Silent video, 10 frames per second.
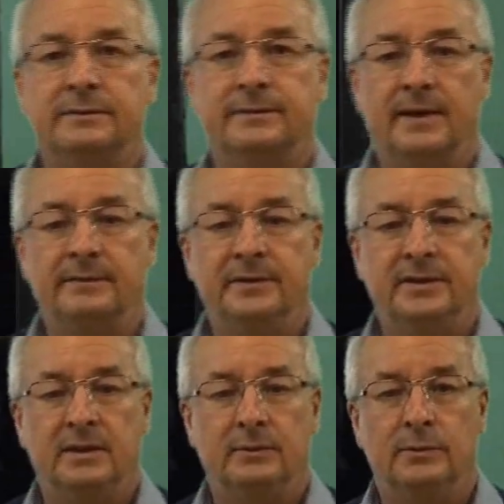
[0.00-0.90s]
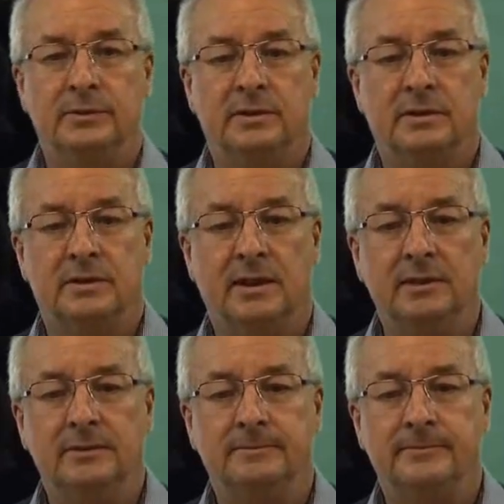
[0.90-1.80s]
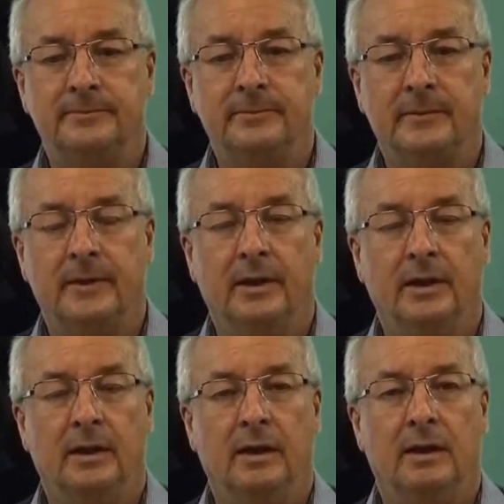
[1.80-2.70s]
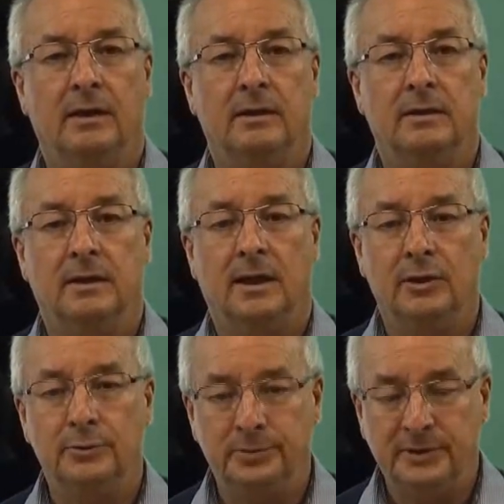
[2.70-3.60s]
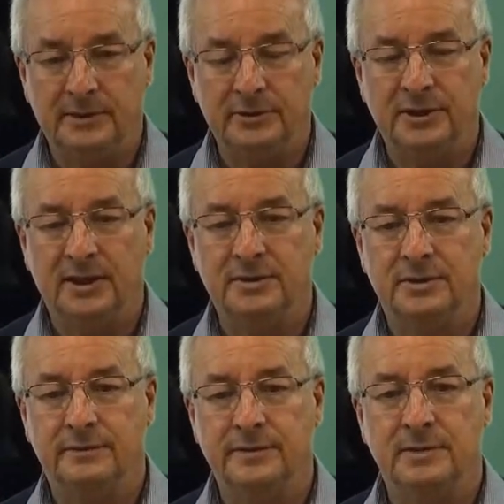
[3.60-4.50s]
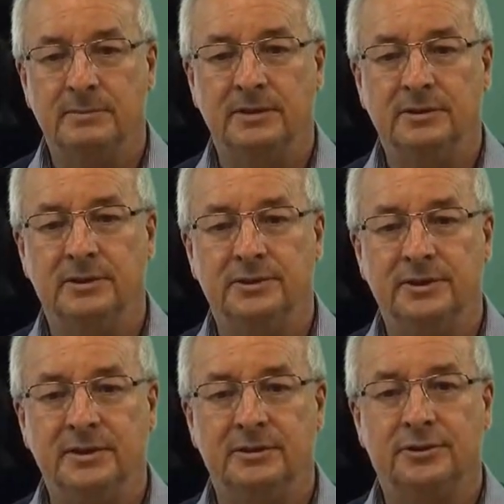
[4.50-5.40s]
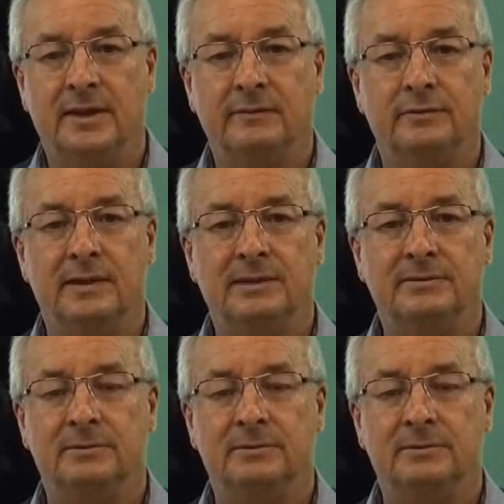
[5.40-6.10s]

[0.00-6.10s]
of everything I wanted to say. I hope you get the chance to visit my country and travel around.